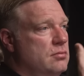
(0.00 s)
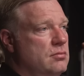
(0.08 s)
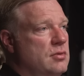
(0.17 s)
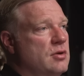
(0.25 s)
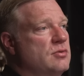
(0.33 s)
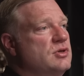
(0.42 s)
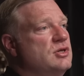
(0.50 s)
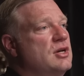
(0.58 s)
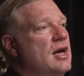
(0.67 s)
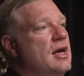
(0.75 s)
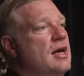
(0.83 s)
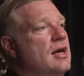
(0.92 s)
you know,
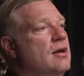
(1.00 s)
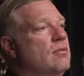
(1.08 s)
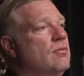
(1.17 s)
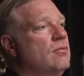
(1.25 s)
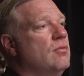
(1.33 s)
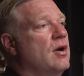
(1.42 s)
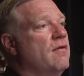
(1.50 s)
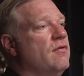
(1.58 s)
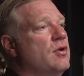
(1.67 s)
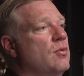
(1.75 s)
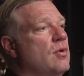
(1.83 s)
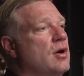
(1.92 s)
say whatever
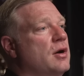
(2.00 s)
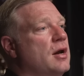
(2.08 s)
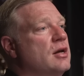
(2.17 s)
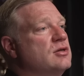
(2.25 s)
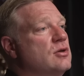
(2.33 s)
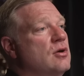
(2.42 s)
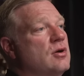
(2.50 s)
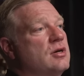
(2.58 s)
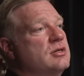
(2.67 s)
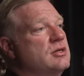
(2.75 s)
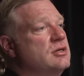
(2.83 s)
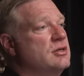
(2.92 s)
you want as long
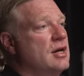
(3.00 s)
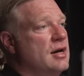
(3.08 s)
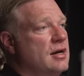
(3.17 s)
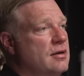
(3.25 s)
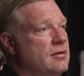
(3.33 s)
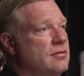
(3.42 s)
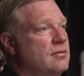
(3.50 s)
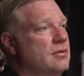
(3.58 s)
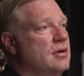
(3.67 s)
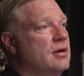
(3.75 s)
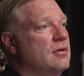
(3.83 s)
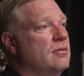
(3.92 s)
as it's not
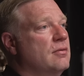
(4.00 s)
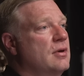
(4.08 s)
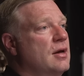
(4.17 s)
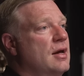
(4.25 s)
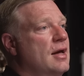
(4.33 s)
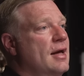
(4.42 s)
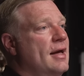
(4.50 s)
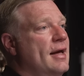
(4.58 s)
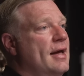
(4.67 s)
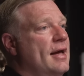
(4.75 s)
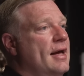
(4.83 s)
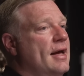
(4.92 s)
you know
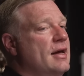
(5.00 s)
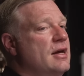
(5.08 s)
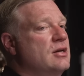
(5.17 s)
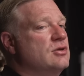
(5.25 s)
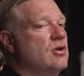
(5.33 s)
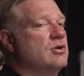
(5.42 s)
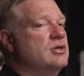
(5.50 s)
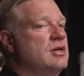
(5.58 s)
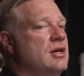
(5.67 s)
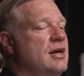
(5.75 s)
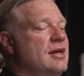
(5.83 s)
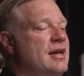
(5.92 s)
as long as it,
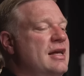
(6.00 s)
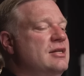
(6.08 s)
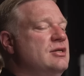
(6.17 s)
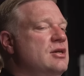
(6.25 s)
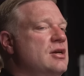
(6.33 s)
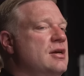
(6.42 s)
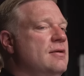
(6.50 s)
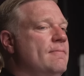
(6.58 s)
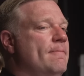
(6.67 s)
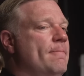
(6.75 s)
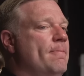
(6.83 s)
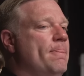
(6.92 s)
needs
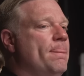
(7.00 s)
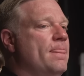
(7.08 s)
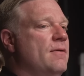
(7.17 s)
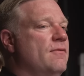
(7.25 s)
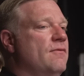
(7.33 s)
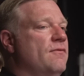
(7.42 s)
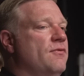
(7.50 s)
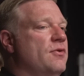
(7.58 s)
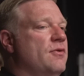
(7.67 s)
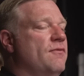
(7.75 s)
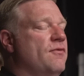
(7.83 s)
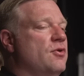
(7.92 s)
for
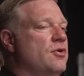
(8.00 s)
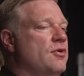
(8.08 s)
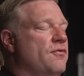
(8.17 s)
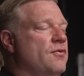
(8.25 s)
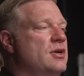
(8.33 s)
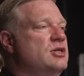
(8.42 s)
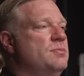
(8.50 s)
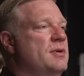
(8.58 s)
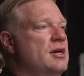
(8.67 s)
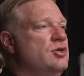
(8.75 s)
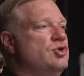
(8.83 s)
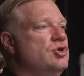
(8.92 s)
the for your free
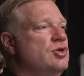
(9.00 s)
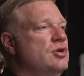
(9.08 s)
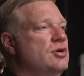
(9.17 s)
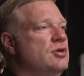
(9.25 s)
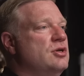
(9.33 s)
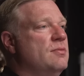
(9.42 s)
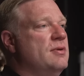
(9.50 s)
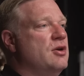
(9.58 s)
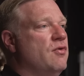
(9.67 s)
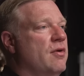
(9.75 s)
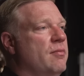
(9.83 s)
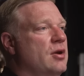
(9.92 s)
speech to be
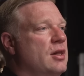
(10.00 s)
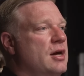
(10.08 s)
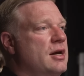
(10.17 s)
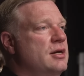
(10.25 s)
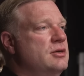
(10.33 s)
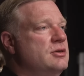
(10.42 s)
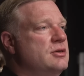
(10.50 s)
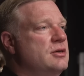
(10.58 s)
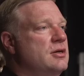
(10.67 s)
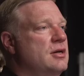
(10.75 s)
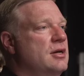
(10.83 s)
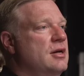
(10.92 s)
criminalized
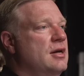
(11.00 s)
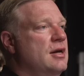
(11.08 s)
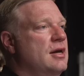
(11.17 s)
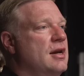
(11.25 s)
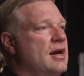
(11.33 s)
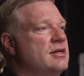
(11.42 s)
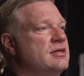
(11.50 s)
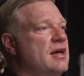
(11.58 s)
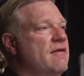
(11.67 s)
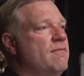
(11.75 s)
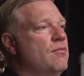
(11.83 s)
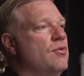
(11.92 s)
it has to
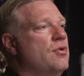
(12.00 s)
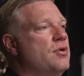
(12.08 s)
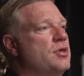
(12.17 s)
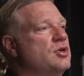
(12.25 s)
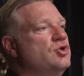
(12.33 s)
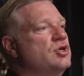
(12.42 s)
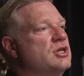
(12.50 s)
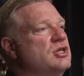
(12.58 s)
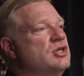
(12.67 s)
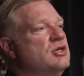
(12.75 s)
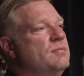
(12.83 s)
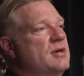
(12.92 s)
have more than
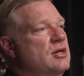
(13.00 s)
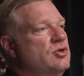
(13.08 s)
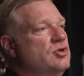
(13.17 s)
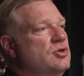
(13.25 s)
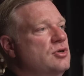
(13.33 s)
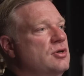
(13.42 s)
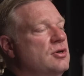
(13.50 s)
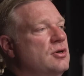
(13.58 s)
just speech